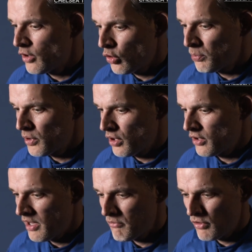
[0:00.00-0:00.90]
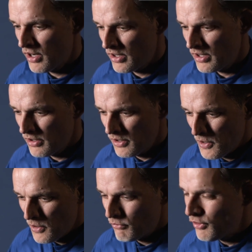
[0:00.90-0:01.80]
eye opener and I'm very
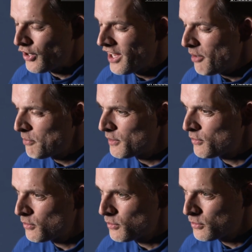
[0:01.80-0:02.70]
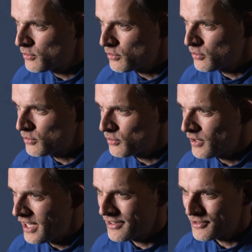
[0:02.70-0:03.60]
very happy to
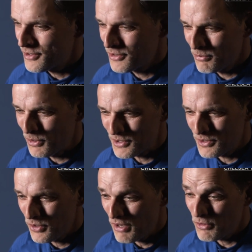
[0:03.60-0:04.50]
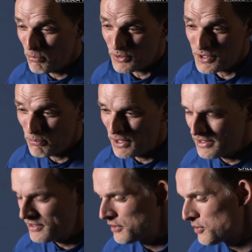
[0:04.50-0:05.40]
to had the possi- to have the
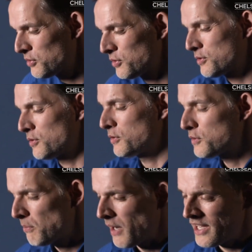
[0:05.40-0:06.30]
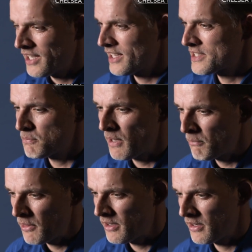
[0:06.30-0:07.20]
possibility to to to play against
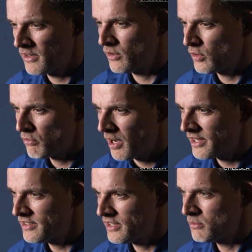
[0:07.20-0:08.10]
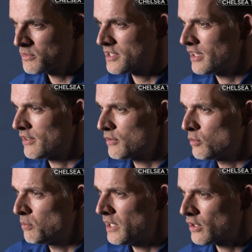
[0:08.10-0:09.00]
Pep then with my teams and
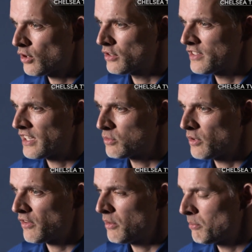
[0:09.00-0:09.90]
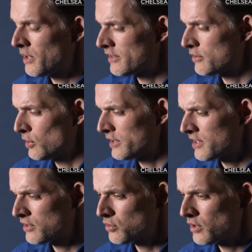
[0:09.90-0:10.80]
to be in contact with him and to
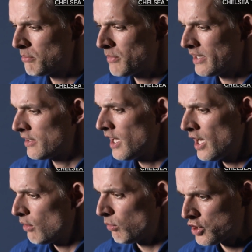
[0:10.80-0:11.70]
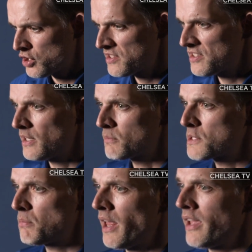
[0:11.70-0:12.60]
listen to him and watch his
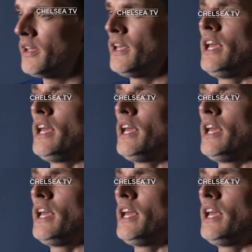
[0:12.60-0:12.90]
teams play.